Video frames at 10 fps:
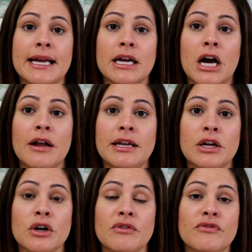I got
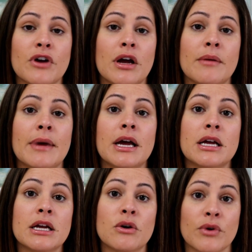here from
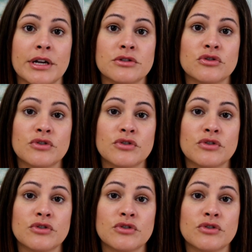Oriental